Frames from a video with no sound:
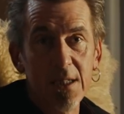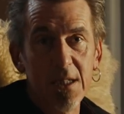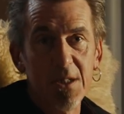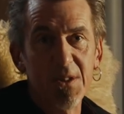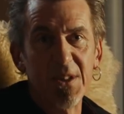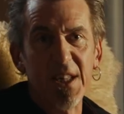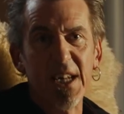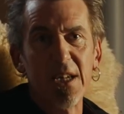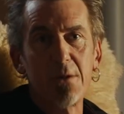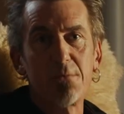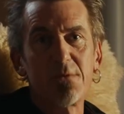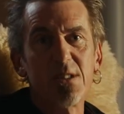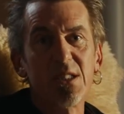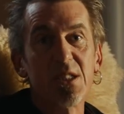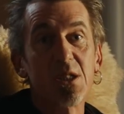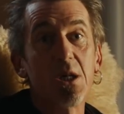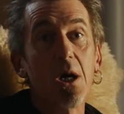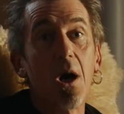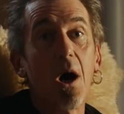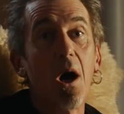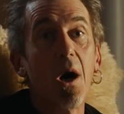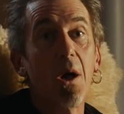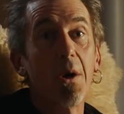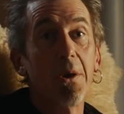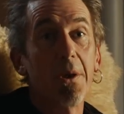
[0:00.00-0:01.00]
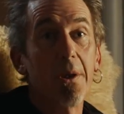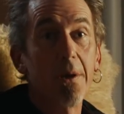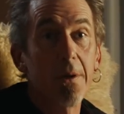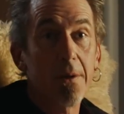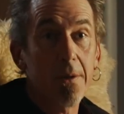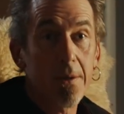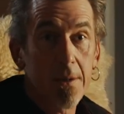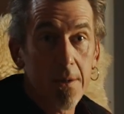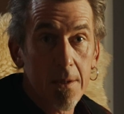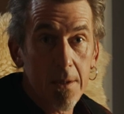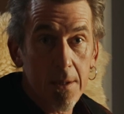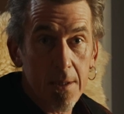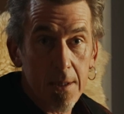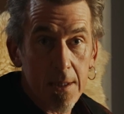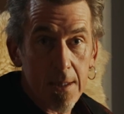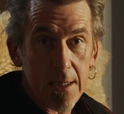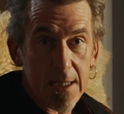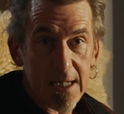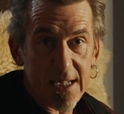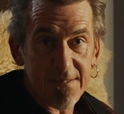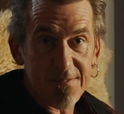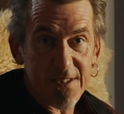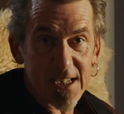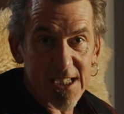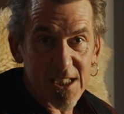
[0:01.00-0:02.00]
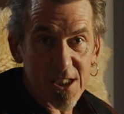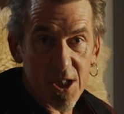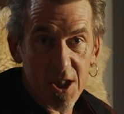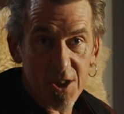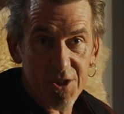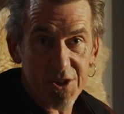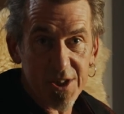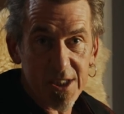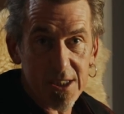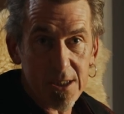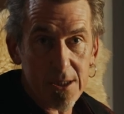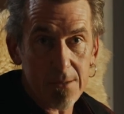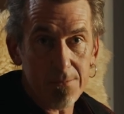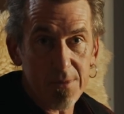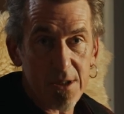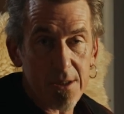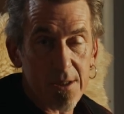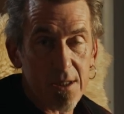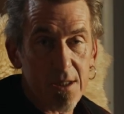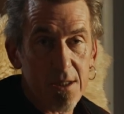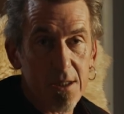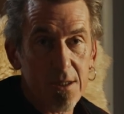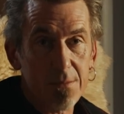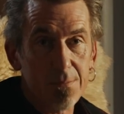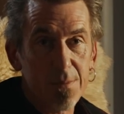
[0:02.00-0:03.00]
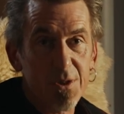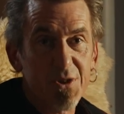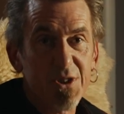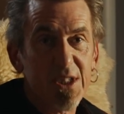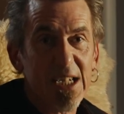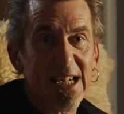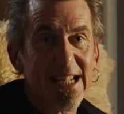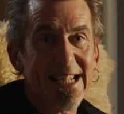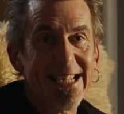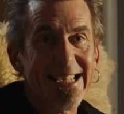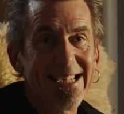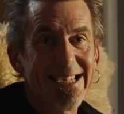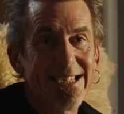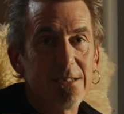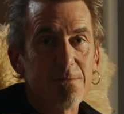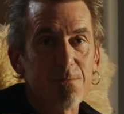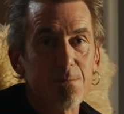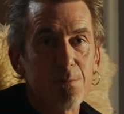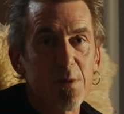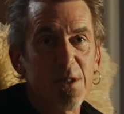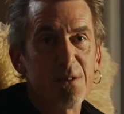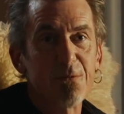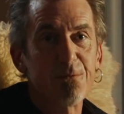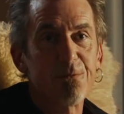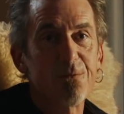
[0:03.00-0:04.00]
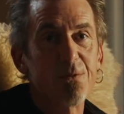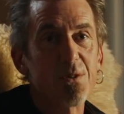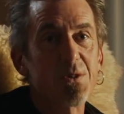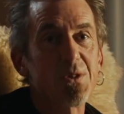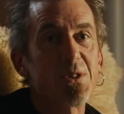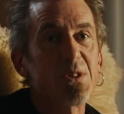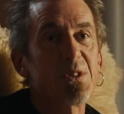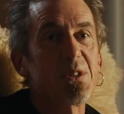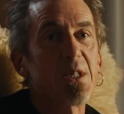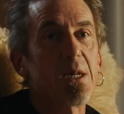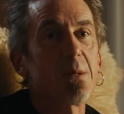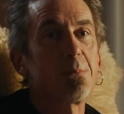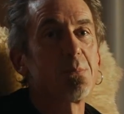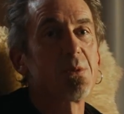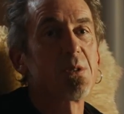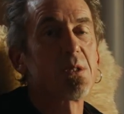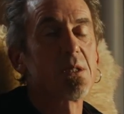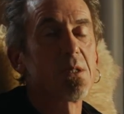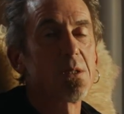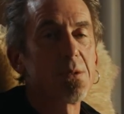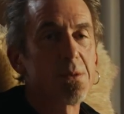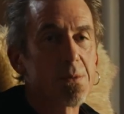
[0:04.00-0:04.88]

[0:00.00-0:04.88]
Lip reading: And then it was gone, leaving nothing to be heard but the click of my footsteps.